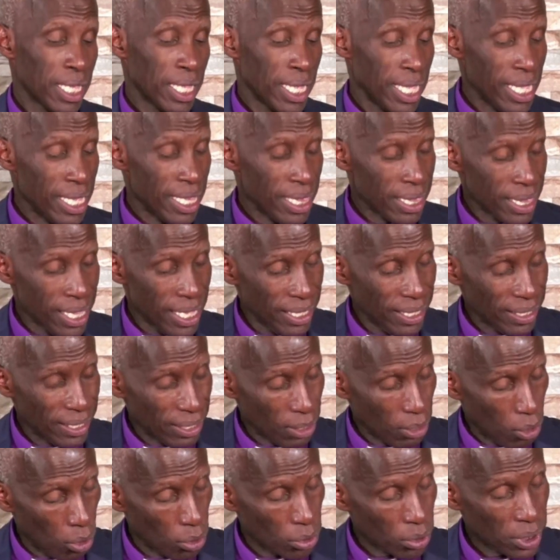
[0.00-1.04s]
in this
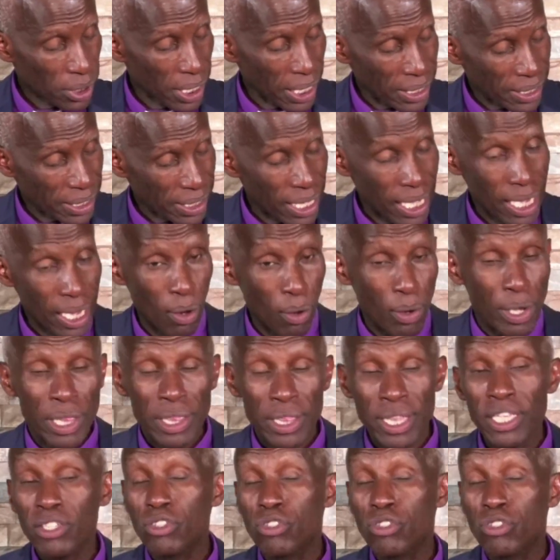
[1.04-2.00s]
context or in this